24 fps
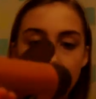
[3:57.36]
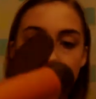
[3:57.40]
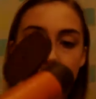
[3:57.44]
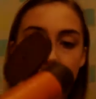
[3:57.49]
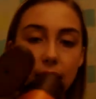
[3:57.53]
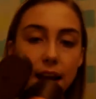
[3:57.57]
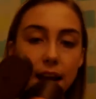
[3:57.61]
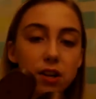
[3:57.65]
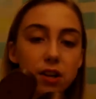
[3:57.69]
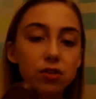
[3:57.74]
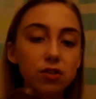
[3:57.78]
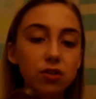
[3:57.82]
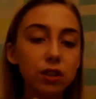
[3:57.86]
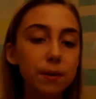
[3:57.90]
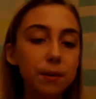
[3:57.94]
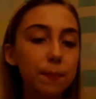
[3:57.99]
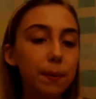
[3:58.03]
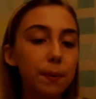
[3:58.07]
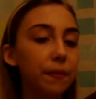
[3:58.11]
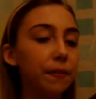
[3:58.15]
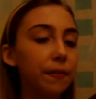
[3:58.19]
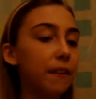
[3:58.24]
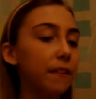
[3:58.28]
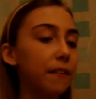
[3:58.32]
and I usually
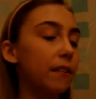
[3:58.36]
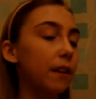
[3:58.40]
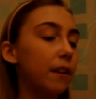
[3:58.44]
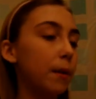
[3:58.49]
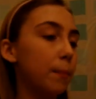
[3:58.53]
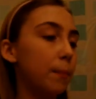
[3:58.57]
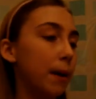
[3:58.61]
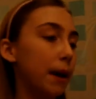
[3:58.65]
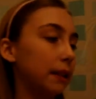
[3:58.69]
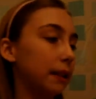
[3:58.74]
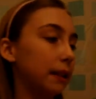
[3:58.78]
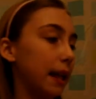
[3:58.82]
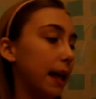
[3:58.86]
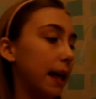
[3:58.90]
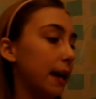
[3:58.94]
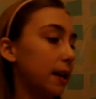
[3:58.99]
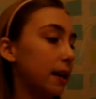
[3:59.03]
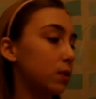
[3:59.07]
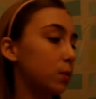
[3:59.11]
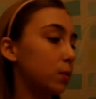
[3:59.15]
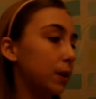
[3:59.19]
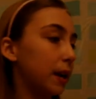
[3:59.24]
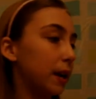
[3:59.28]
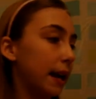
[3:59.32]
put this on my
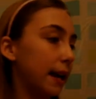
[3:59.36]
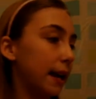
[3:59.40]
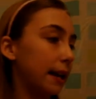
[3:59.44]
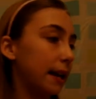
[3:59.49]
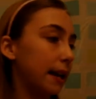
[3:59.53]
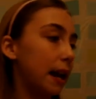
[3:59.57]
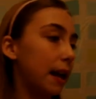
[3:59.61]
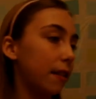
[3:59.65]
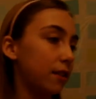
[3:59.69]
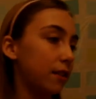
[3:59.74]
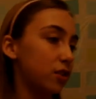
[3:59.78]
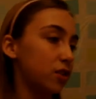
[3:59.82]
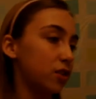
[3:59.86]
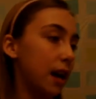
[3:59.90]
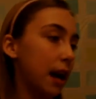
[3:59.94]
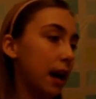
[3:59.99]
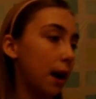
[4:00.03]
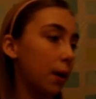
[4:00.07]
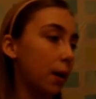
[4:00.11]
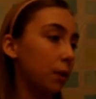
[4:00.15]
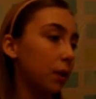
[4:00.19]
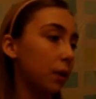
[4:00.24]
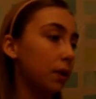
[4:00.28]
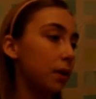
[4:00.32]
legs when I get out of the
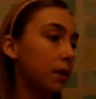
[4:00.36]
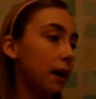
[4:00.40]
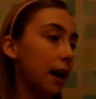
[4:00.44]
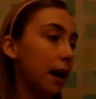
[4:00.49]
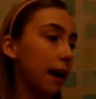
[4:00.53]
shower